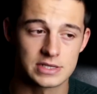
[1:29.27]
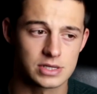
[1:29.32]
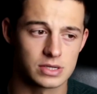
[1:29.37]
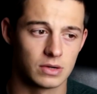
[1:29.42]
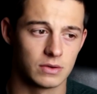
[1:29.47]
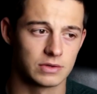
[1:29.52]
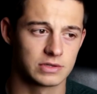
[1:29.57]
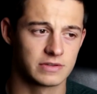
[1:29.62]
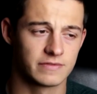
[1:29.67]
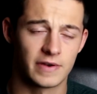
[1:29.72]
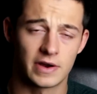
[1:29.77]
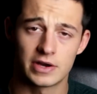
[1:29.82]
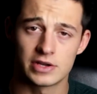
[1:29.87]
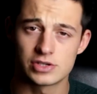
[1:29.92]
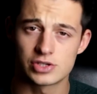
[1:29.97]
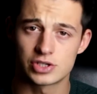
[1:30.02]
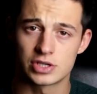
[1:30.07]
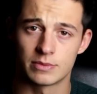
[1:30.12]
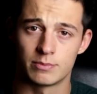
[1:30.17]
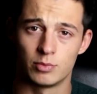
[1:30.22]
So it's a very
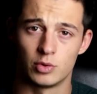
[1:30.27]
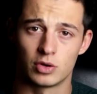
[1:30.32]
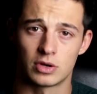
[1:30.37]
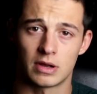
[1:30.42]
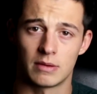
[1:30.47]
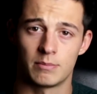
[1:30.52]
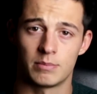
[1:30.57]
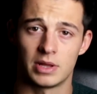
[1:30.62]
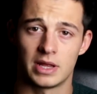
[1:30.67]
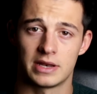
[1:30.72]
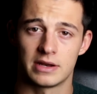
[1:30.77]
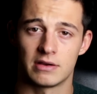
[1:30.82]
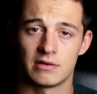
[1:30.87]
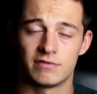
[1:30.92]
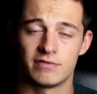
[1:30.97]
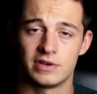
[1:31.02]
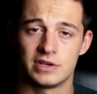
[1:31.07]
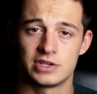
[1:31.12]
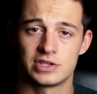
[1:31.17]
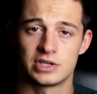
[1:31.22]
interesting book. I'm planning on
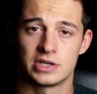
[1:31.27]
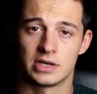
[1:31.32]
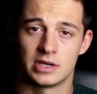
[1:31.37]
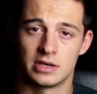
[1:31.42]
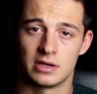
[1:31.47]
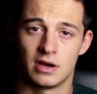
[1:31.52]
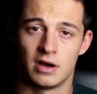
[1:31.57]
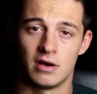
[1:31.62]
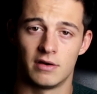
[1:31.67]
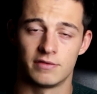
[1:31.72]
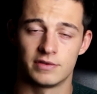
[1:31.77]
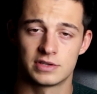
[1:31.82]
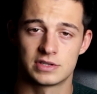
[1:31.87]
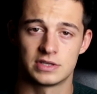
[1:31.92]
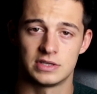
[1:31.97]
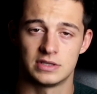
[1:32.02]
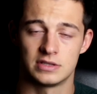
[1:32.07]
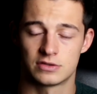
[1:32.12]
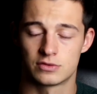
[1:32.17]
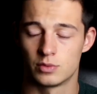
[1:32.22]
finishing it
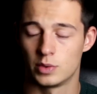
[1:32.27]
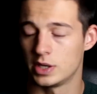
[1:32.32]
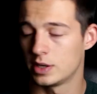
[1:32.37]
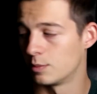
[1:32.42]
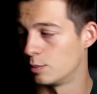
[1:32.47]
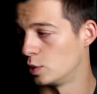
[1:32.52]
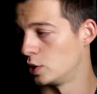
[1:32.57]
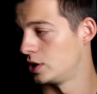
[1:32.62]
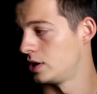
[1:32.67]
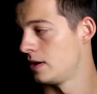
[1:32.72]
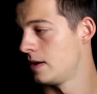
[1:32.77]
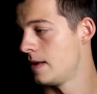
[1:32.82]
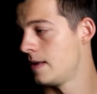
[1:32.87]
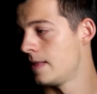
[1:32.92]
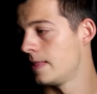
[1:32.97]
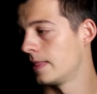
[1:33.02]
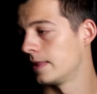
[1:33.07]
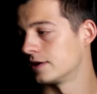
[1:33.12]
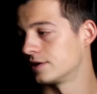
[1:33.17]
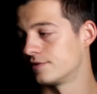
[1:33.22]
obviously this week, but
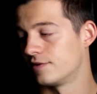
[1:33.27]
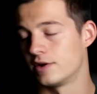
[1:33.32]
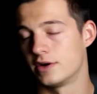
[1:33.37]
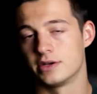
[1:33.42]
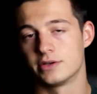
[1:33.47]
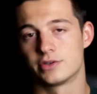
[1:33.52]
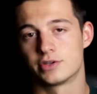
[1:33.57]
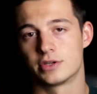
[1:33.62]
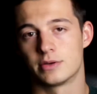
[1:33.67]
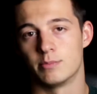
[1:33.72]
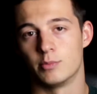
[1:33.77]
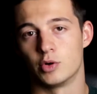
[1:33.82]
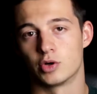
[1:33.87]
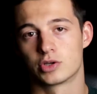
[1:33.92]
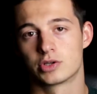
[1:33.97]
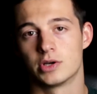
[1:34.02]
it's a very interesting book.